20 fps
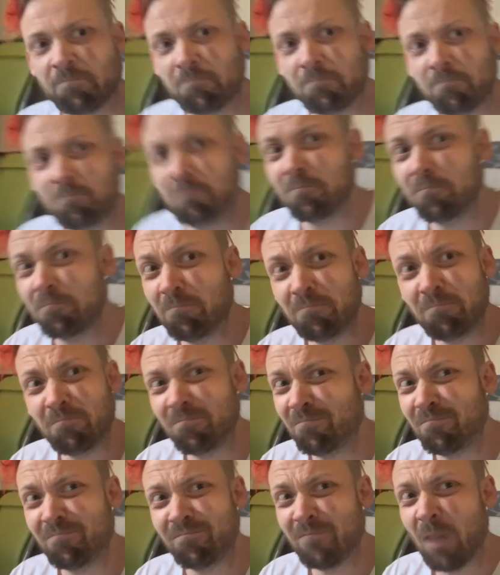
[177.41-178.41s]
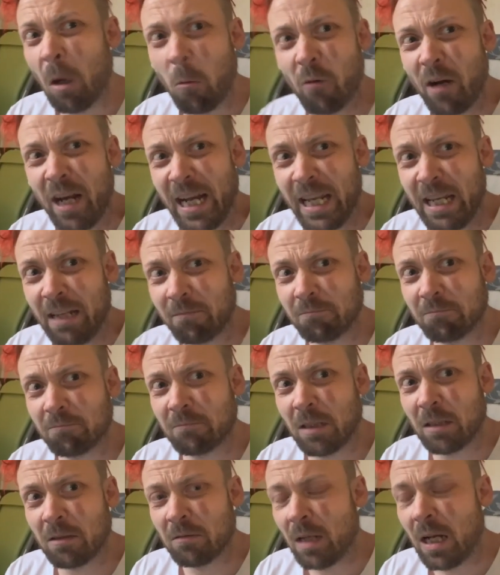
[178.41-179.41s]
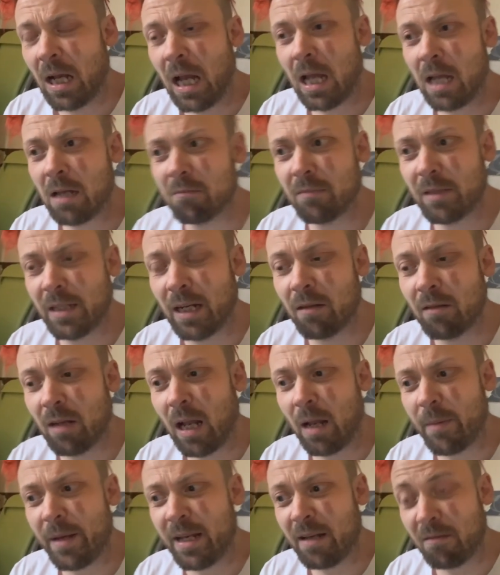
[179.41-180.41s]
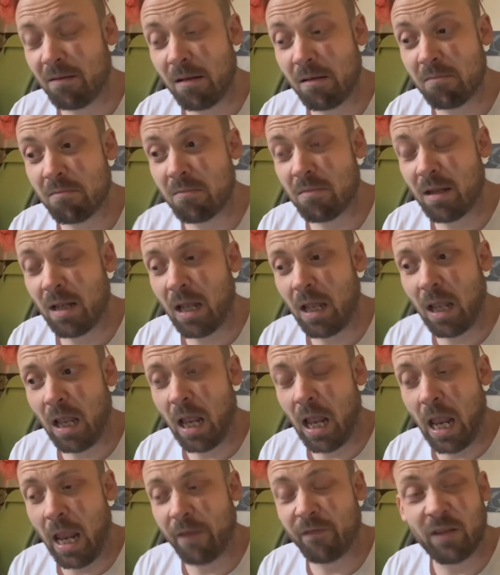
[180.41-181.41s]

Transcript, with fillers: Mm, not really, no. Um, you know, I mean, if